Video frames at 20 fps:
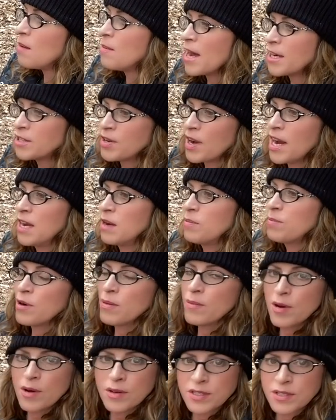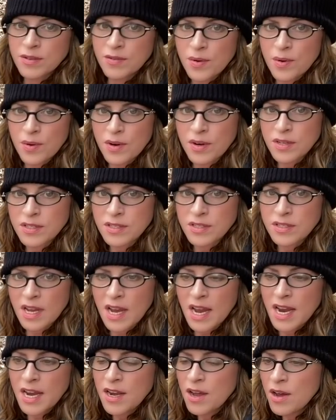not trying to promote divorce.
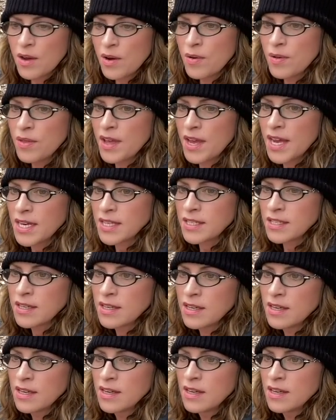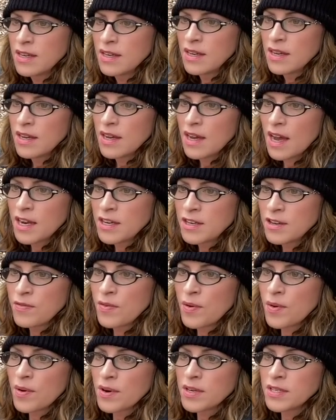I know that a
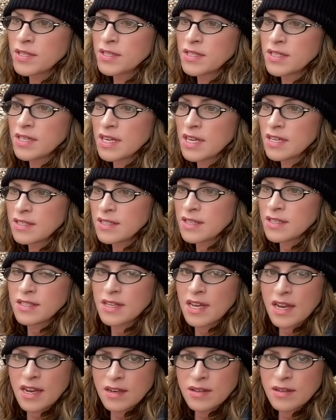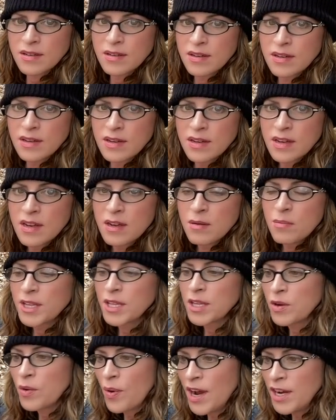divorce is a sin. But
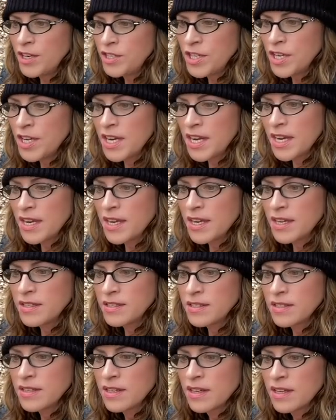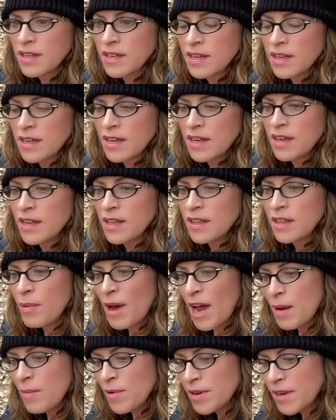the question is, the
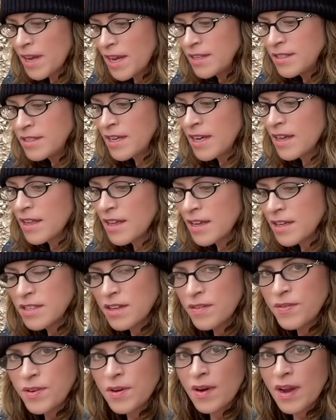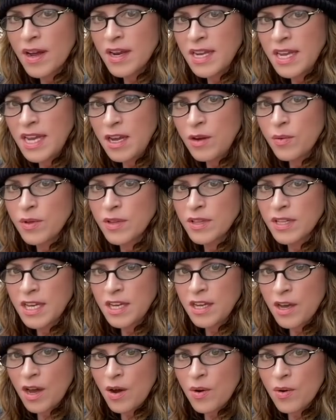Bible does tell us if you're unequally
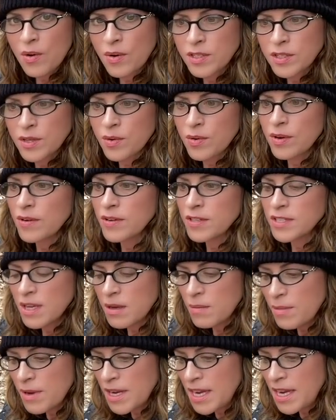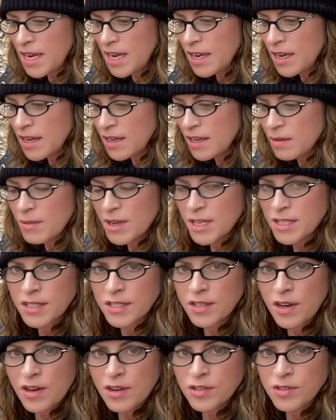yoked or if somebody commits
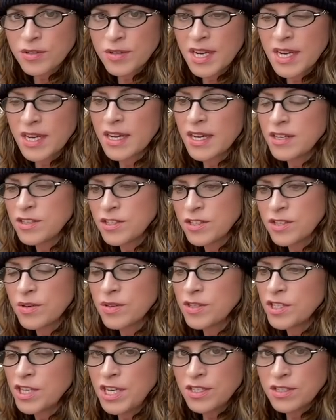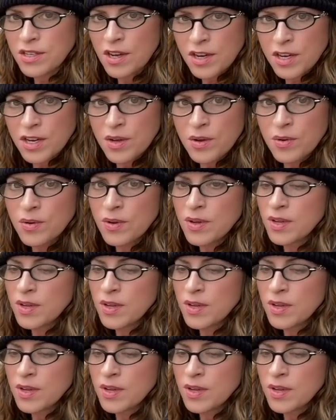adultery against you or cheats on you,